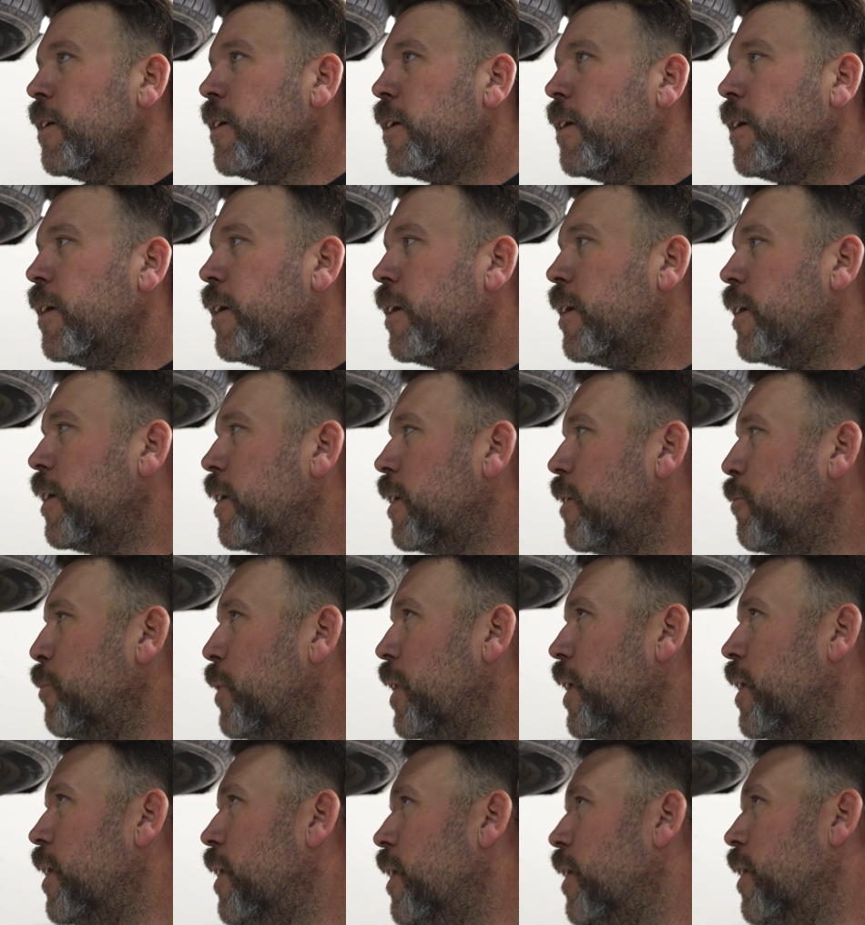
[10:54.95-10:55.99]

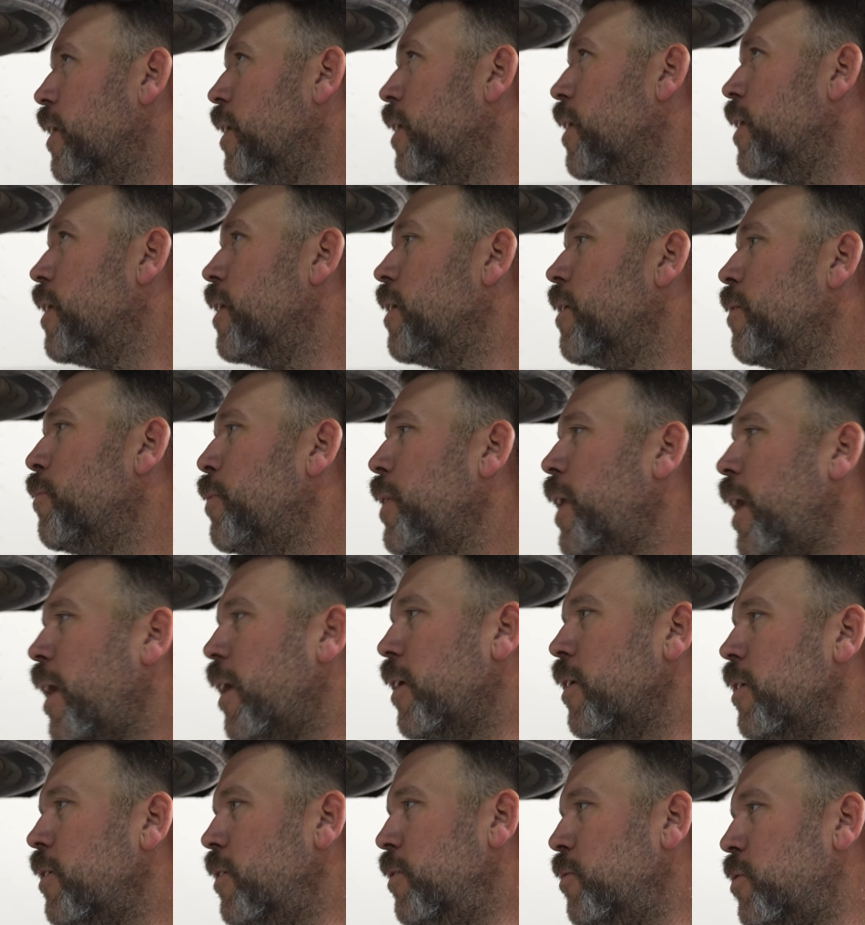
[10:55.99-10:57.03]
But
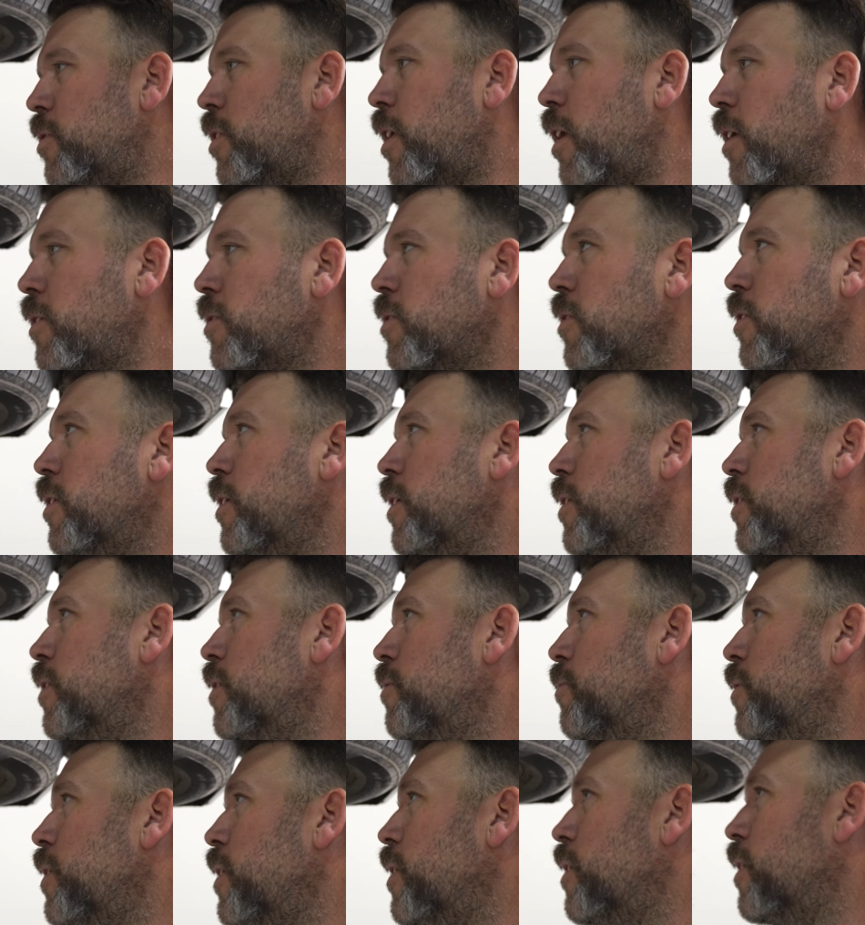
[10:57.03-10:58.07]
yeah, new shocks are in
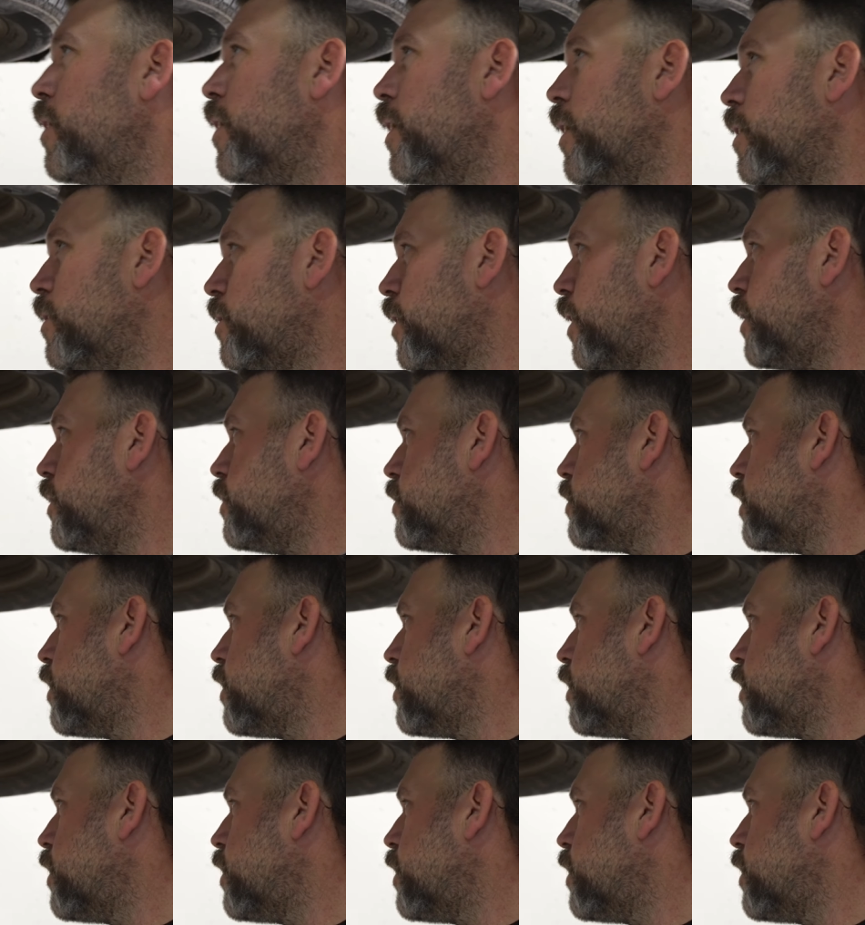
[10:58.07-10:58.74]
the rear. I gotta tighten the